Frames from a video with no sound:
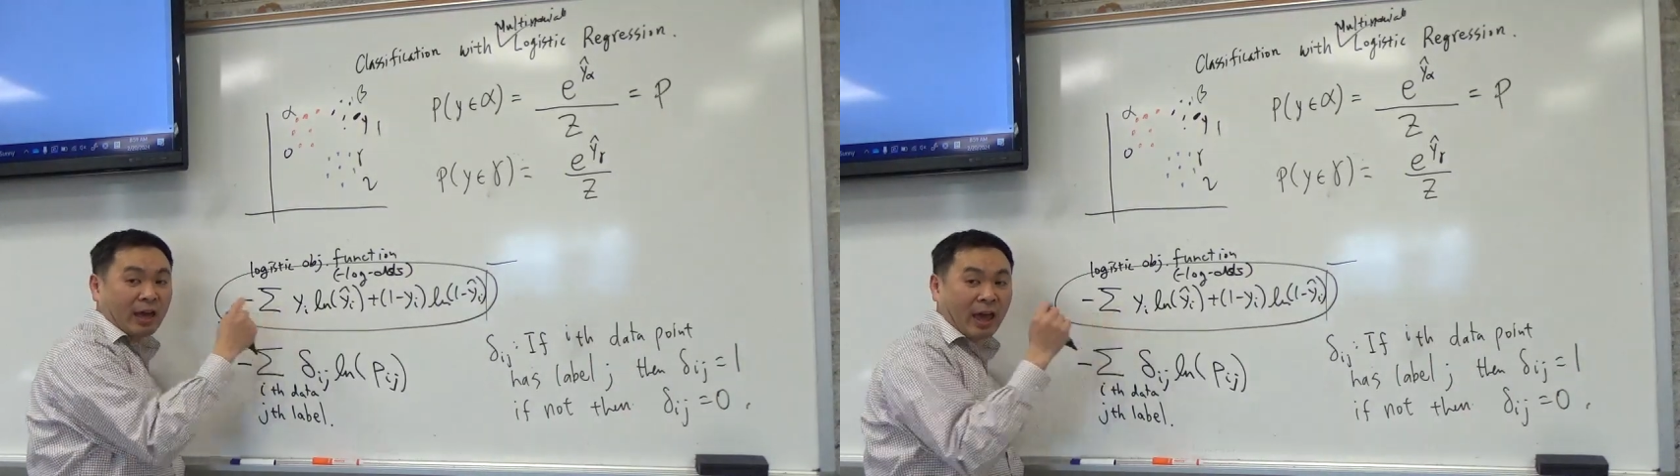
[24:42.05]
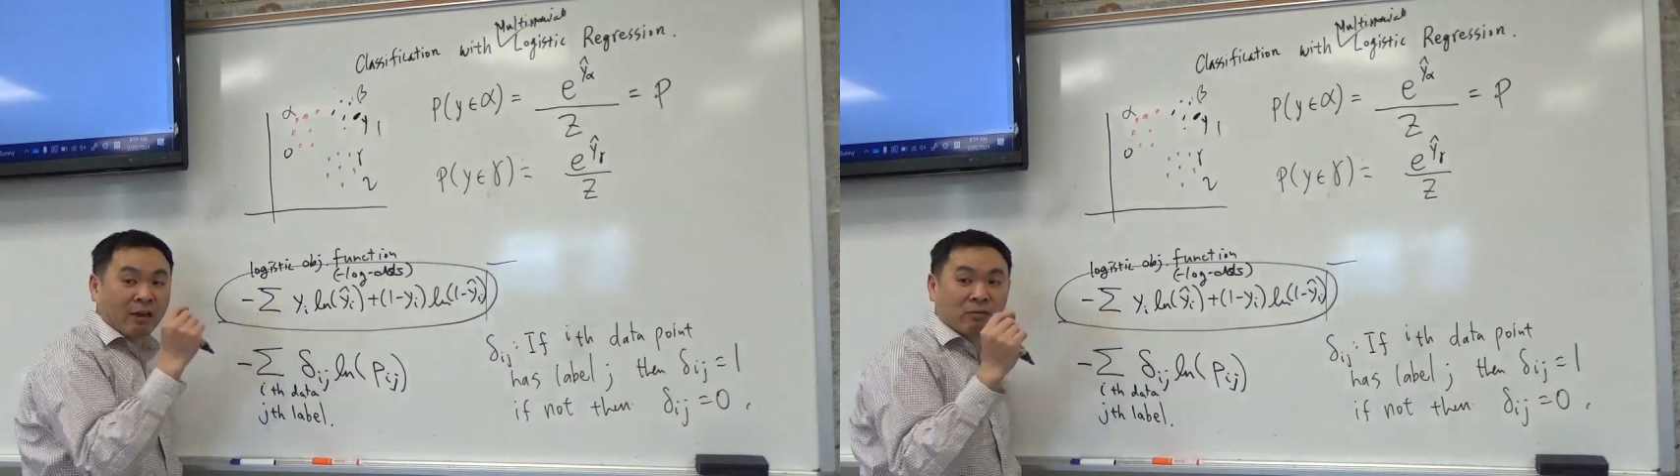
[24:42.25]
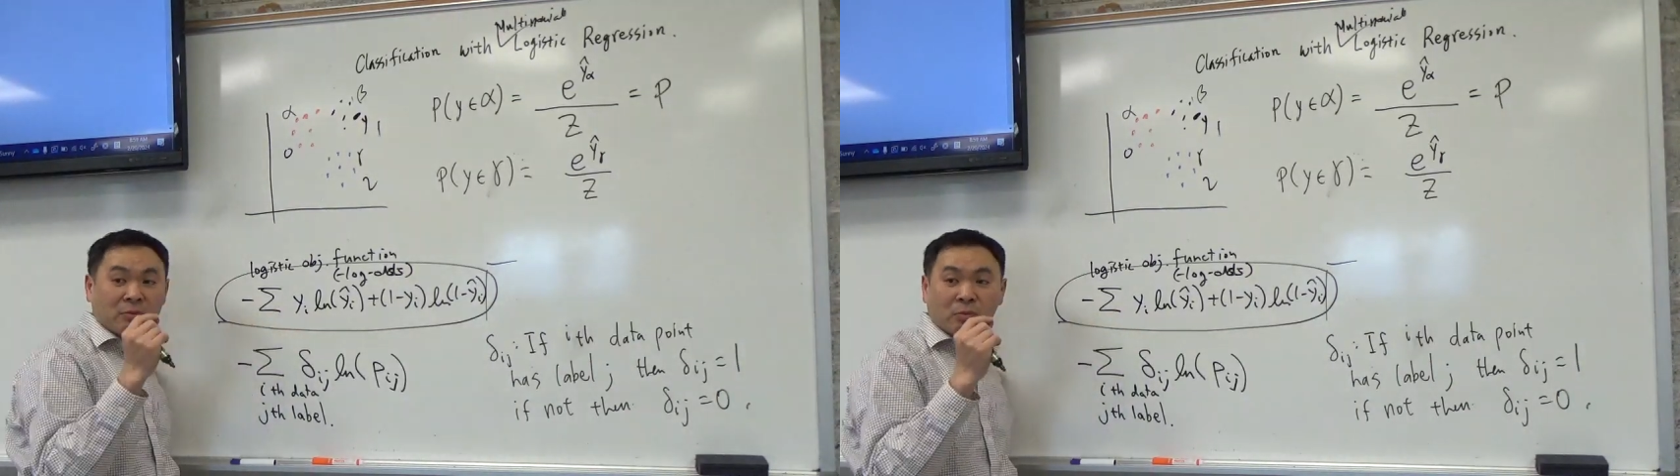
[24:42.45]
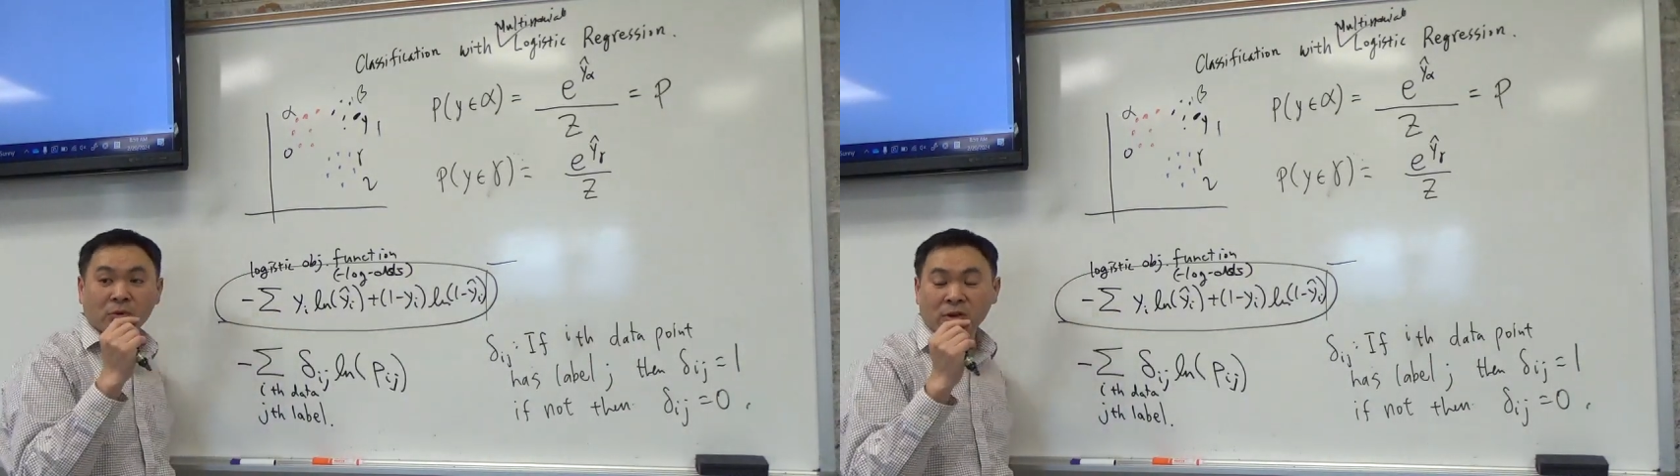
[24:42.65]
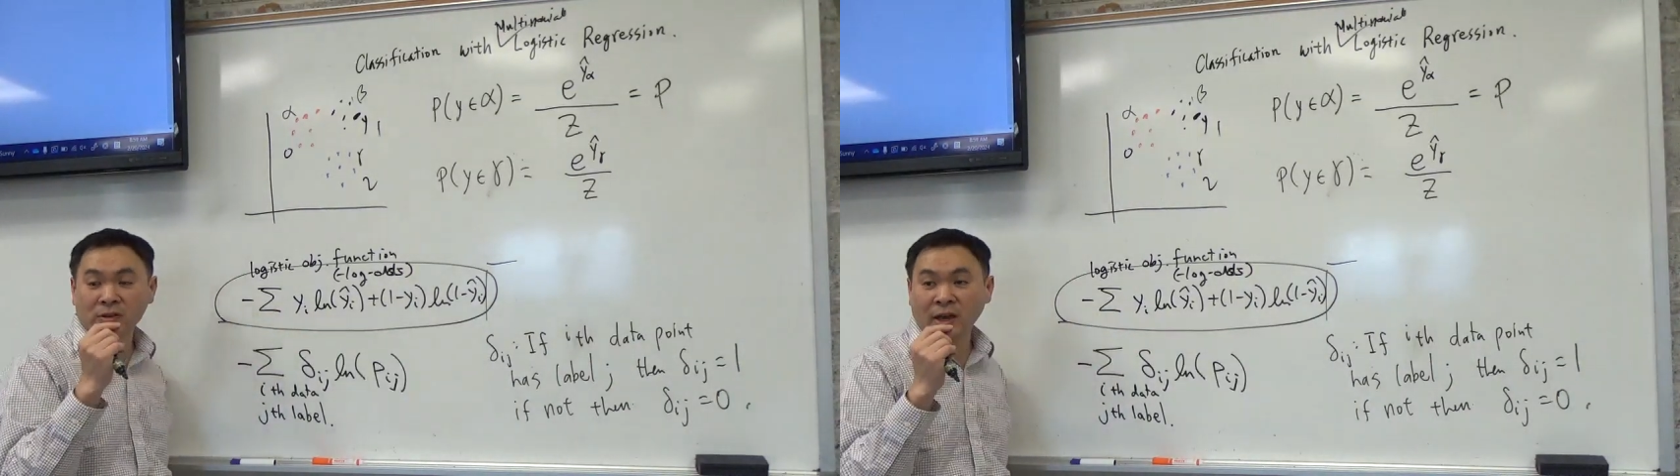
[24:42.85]
Every
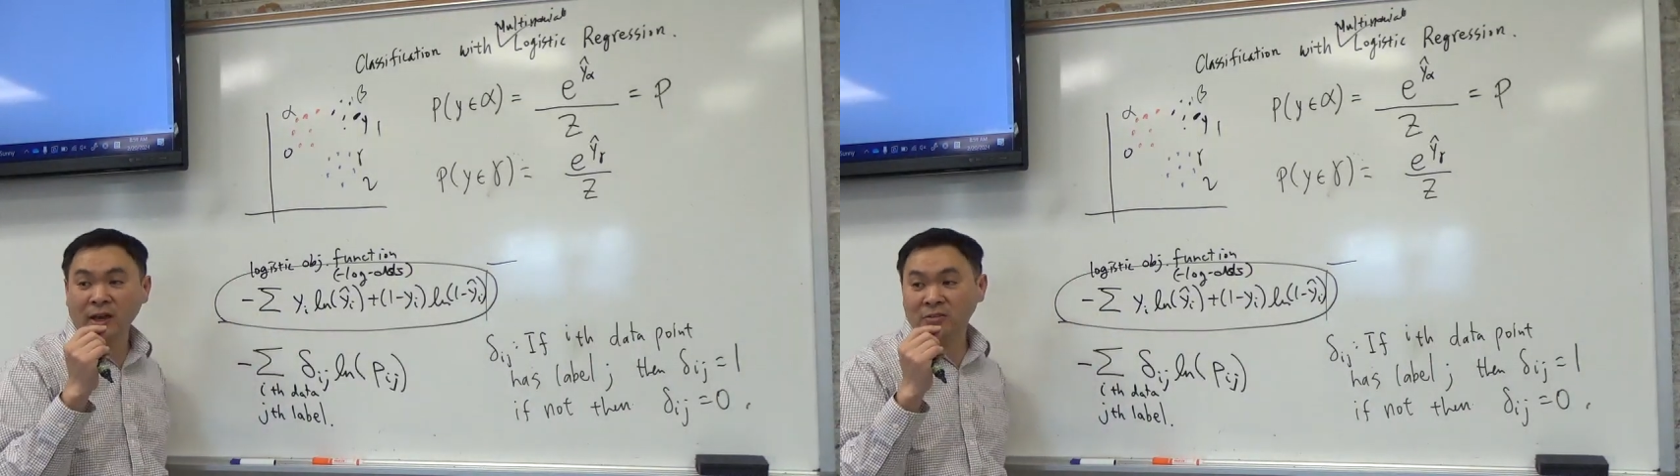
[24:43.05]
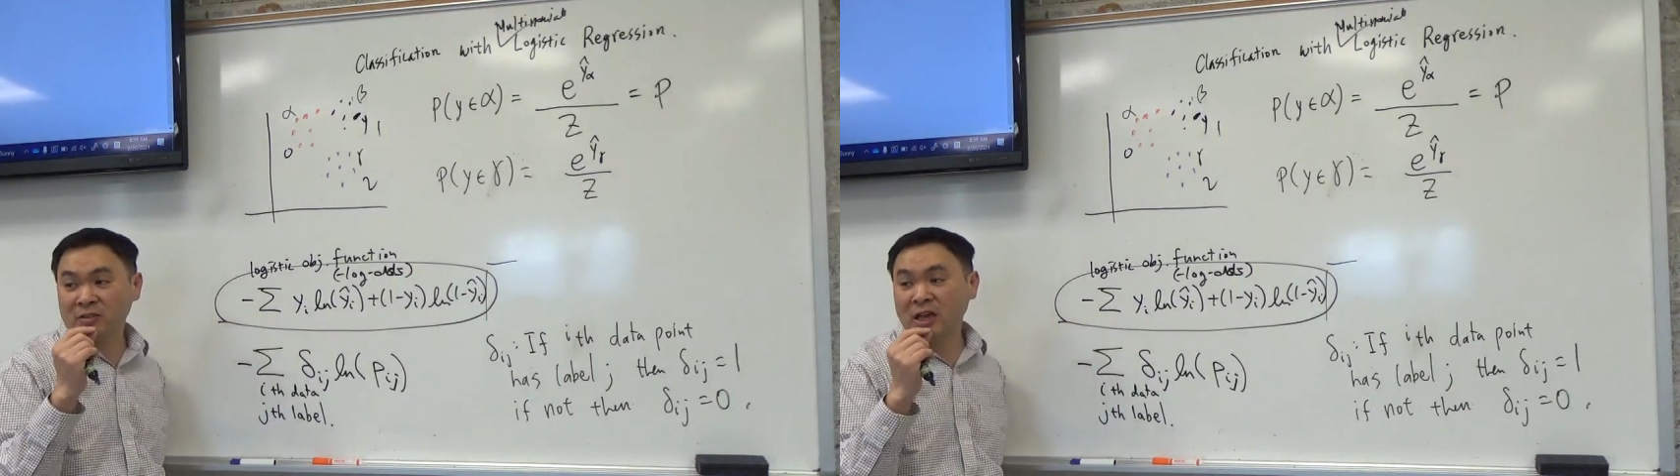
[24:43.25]
point has